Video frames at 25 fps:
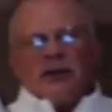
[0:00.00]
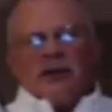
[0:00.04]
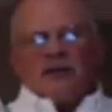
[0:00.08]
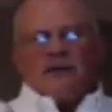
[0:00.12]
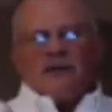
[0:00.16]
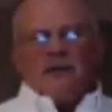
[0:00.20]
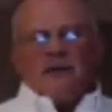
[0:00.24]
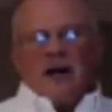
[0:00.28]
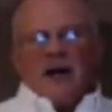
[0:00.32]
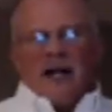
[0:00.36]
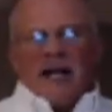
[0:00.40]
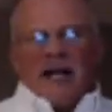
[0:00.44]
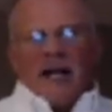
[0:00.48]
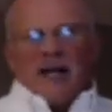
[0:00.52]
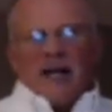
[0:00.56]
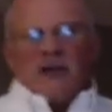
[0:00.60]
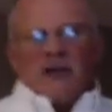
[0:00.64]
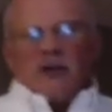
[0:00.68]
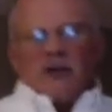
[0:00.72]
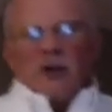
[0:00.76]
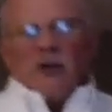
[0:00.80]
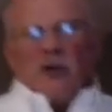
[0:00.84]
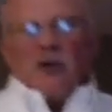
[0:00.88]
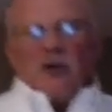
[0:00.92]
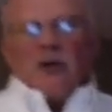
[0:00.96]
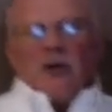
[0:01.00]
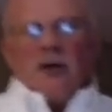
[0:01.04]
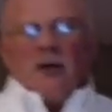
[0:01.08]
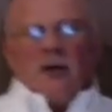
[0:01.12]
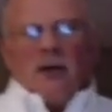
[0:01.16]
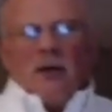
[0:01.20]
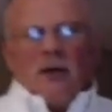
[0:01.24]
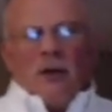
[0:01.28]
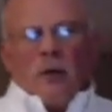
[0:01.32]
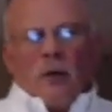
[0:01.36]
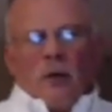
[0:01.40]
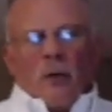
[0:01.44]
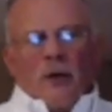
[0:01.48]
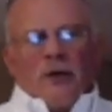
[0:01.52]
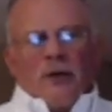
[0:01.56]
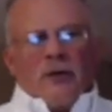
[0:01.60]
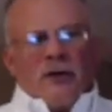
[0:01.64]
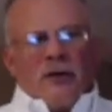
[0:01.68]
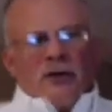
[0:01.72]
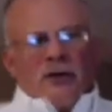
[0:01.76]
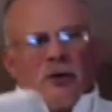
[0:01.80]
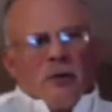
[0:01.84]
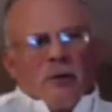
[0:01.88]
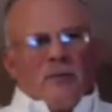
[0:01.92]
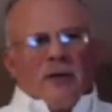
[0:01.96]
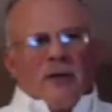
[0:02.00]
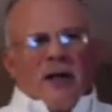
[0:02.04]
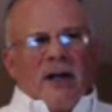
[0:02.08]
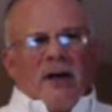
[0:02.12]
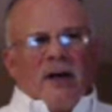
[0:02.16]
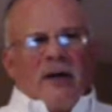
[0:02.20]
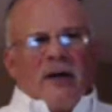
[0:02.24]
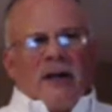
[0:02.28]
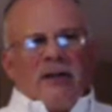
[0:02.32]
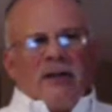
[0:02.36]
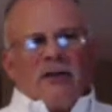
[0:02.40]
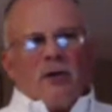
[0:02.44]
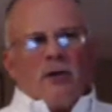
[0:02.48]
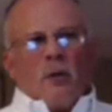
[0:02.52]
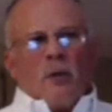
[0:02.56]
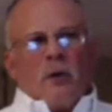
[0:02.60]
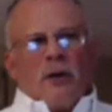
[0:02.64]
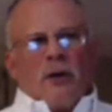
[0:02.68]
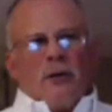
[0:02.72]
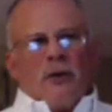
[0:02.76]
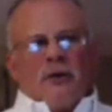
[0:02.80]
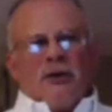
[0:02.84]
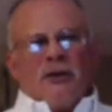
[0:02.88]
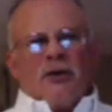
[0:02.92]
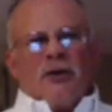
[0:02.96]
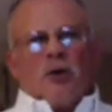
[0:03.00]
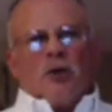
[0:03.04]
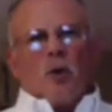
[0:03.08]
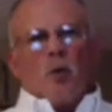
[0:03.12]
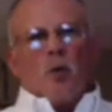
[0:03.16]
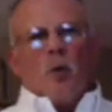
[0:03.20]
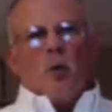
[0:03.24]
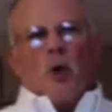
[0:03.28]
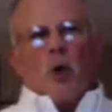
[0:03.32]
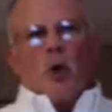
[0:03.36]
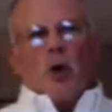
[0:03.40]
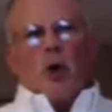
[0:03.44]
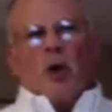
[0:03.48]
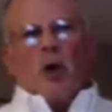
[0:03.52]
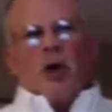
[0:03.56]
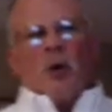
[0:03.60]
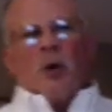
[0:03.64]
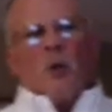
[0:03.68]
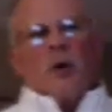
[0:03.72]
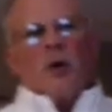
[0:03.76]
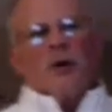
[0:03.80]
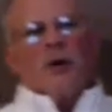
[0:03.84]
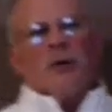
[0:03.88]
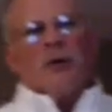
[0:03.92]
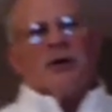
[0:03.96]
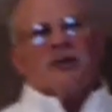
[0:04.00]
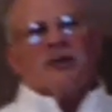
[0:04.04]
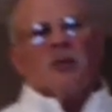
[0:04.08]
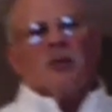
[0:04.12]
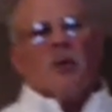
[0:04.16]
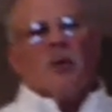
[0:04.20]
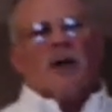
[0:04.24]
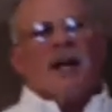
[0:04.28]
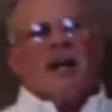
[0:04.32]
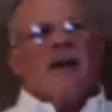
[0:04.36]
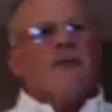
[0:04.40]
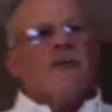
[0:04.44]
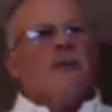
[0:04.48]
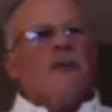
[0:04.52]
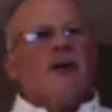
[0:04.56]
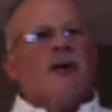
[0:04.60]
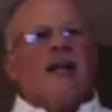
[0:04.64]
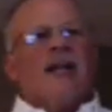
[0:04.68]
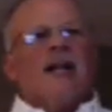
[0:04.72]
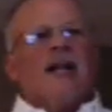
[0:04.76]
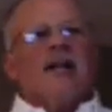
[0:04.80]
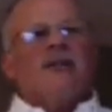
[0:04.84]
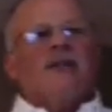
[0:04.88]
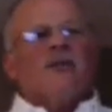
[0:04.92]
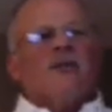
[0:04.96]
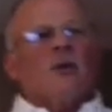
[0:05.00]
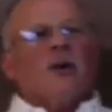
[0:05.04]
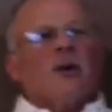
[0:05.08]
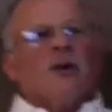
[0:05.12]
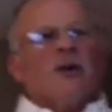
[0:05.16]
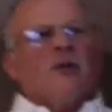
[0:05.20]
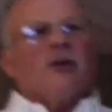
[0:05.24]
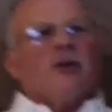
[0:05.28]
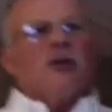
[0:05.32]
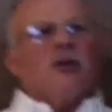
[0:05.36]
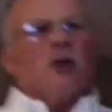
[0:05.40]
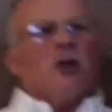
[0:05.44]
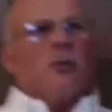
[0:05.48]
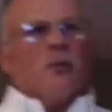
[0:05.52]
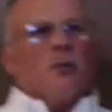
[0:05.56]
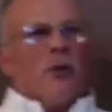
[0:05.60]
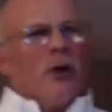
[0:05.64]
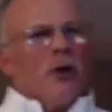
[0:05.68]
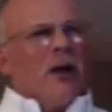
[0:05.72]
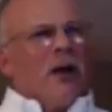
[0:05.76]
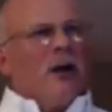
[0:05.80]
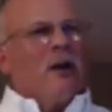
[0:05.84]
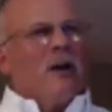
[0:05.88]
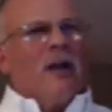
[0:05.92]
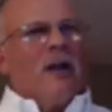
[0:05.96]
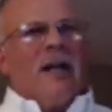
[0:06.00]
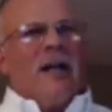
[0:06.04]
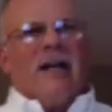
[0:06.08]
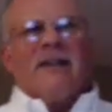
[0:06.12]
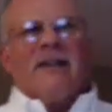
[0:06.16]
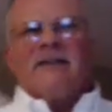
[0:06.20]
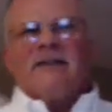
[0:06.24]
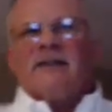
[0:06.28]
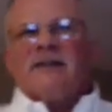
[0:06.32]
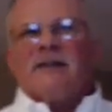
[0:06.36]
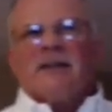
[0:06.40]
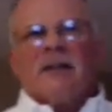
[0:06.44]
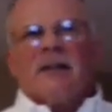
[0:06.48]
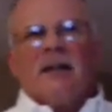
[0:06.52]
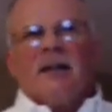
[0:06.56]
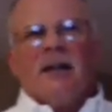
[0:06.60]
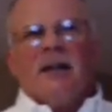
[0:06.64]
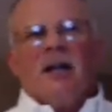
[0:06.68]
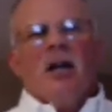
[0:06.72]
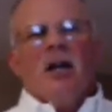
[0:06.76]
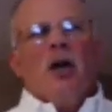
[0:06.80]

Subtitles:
it's financial, whether it's your marriage, whether it's your work, whether it's whatever it is, whether it's your prayer list,